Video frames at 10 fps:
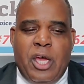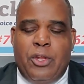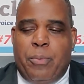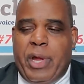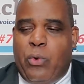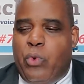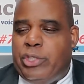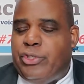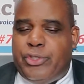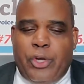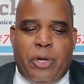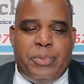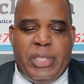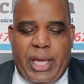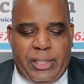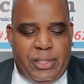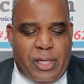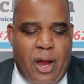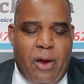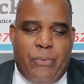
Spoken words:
no matter what your circumstances are